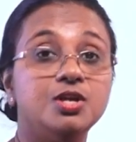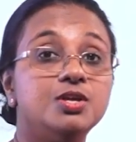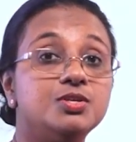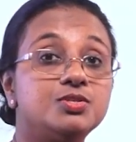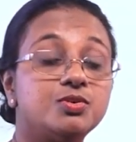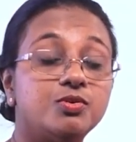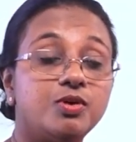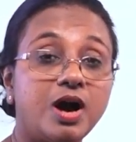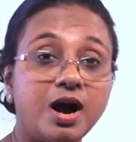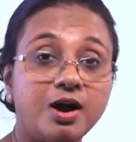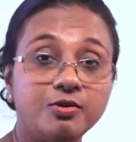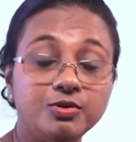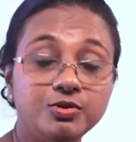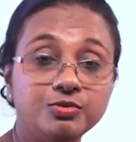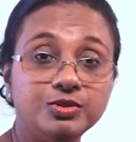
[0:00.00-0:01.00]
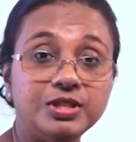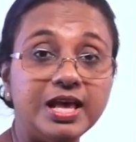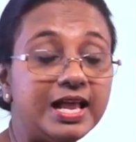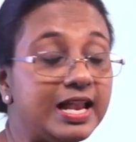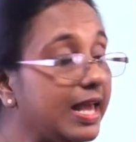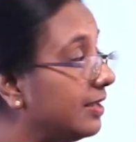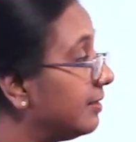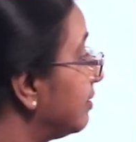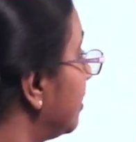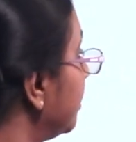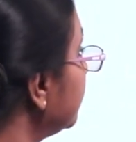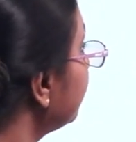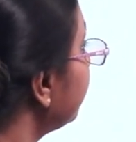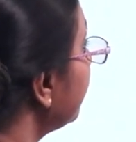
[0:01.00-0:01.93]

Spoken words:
So how do the electrons